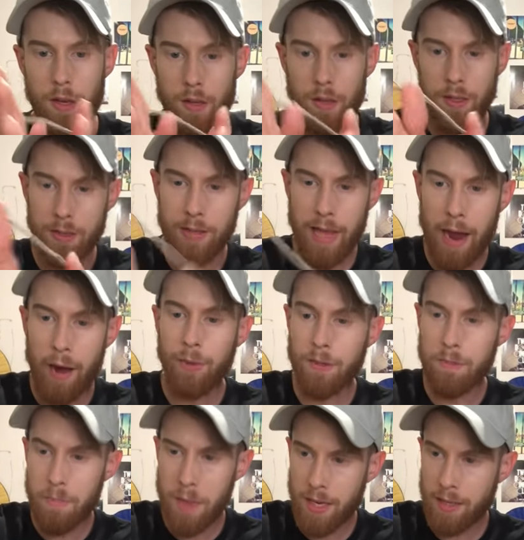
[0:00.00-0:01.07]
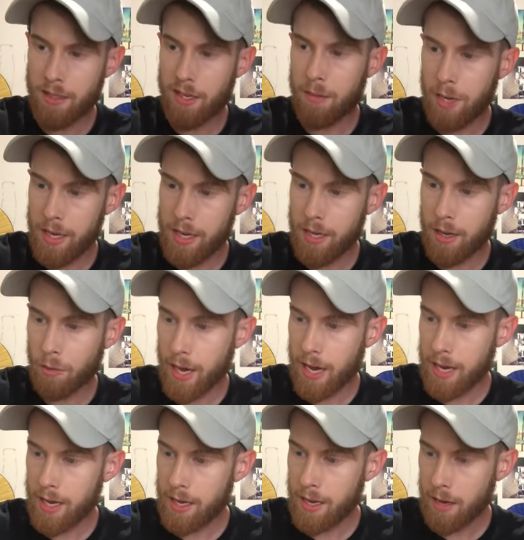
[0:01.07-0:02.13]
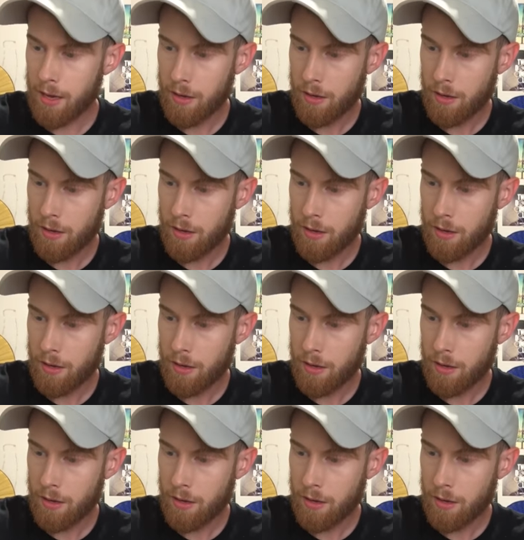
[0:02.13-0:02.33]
This is how it's meant to be, okay?